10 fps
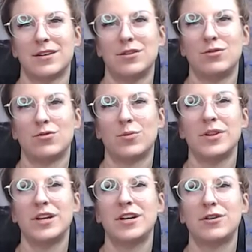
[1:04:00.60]
You
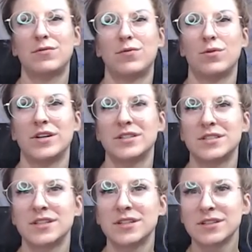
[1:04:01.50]
normally hear
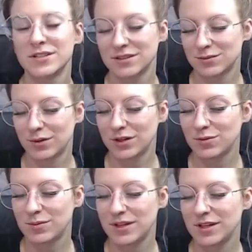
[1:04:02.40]
voices? What do you
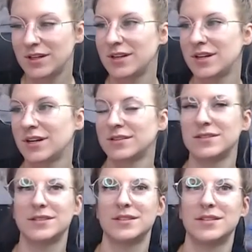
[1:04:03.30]
mean,
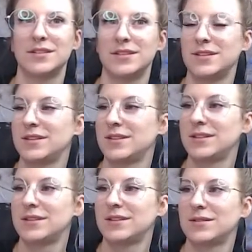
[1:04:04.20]
Kennedy?
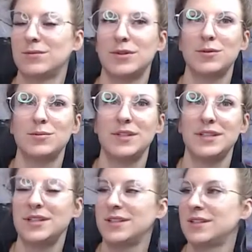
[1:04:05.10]
What do you
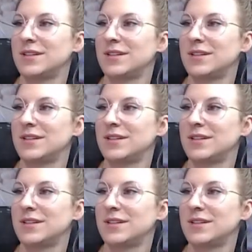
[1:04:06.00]
mean?